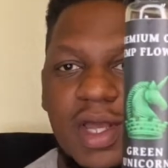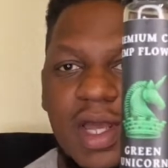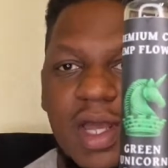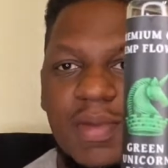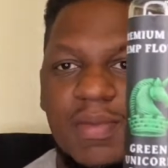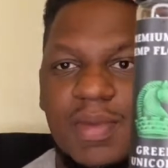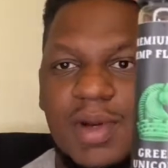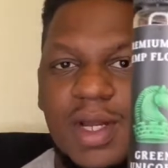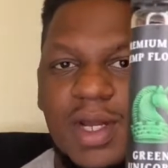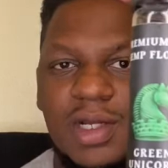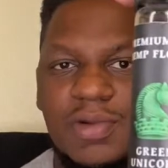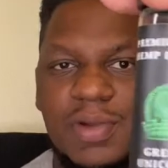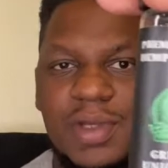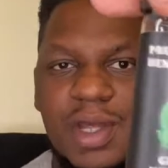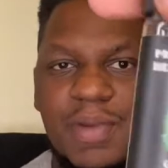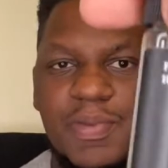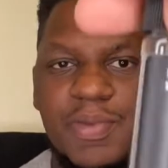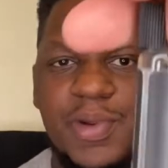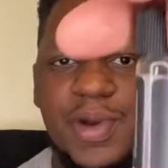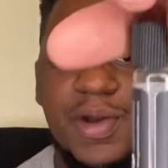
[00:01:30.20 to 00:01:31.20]
But here's what their
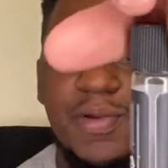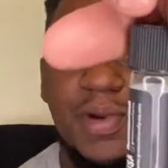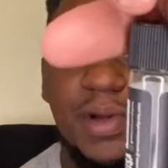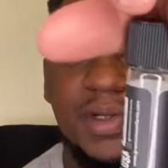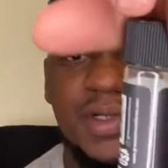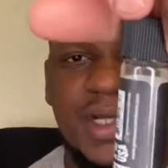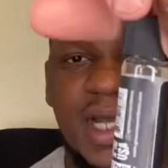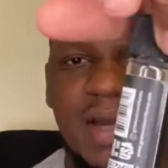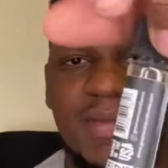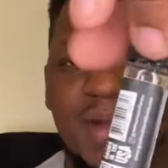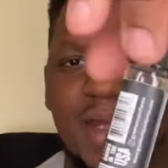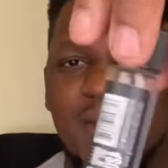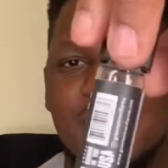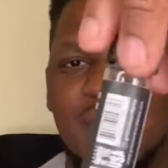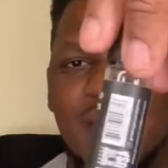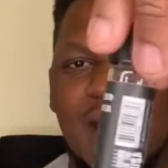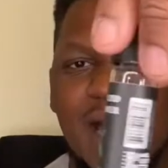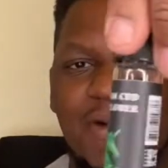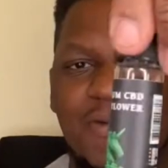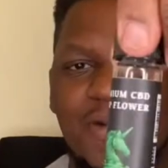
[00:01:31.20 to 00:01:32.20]
pre-rolls come in, man.
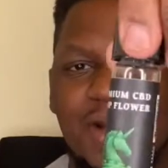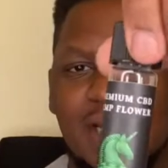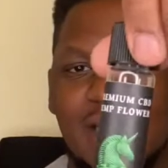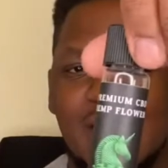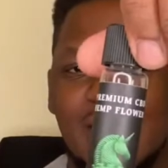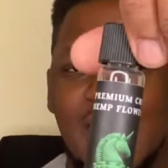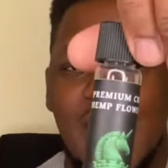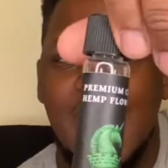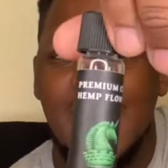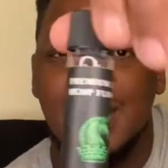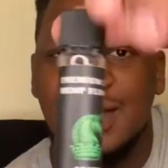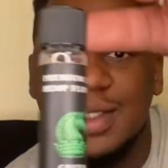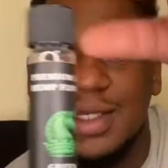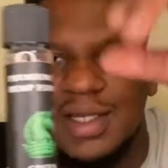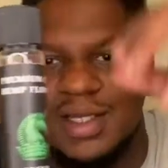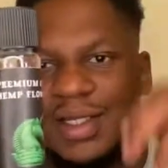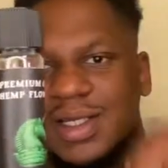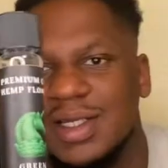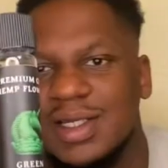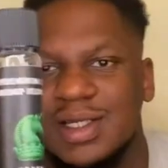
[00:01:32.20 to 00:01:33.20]
I really like
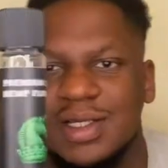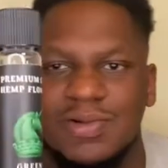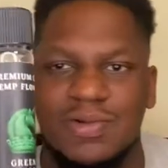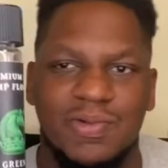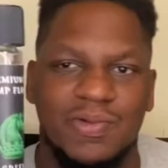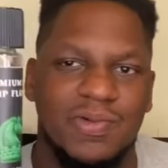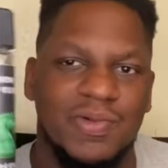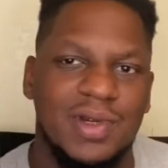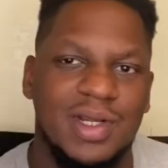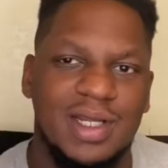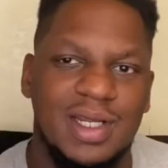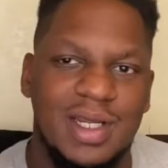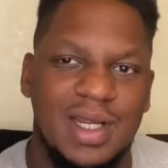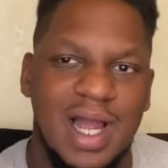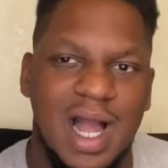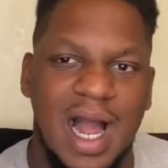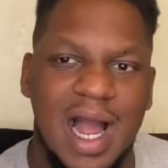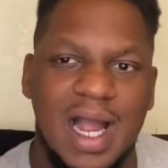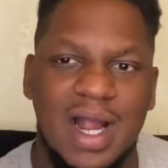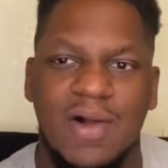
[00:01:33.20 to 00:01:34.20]
this. This is really
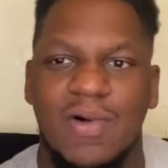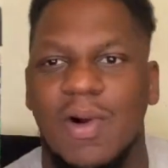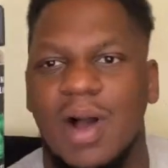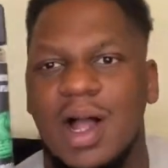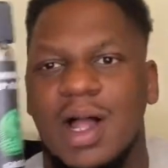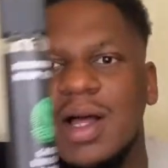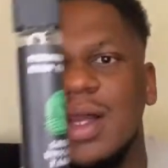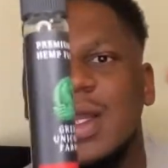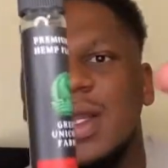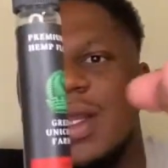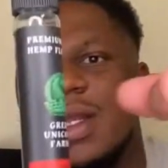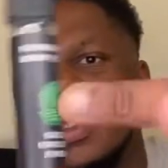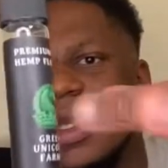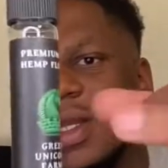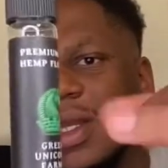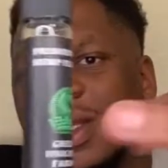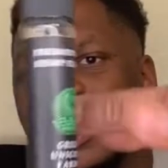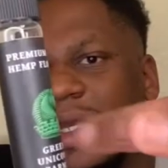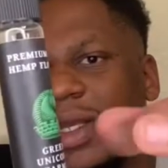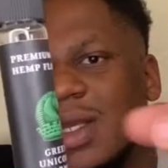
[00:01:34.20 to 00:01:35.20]
high quality.
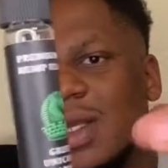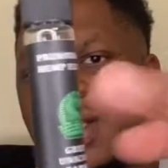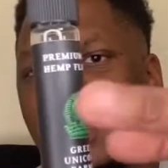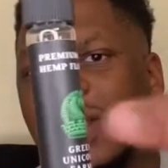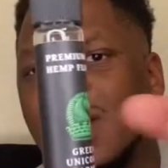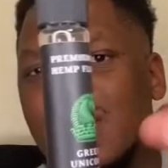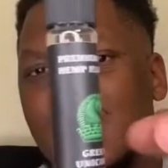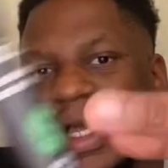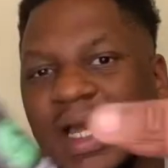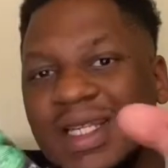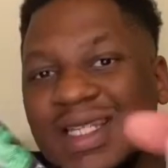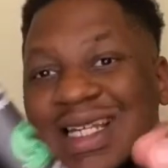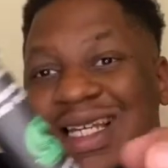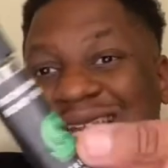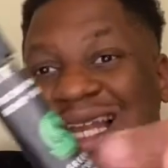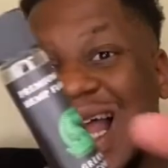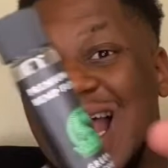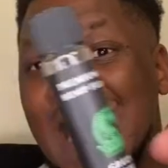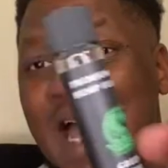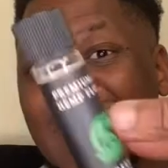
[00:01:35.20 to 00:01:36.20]
That's
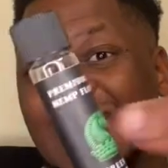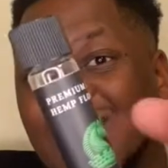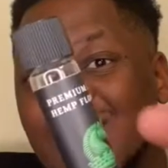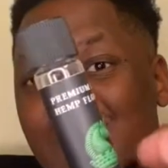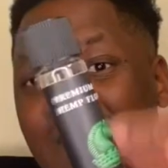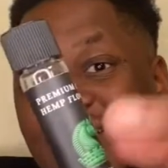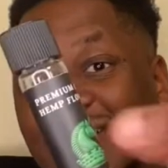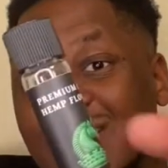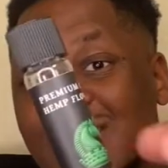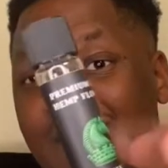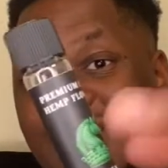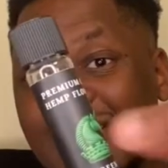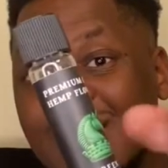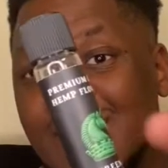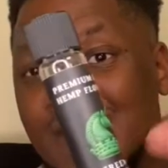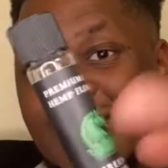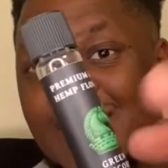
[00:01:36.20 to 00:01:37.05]
glass right there.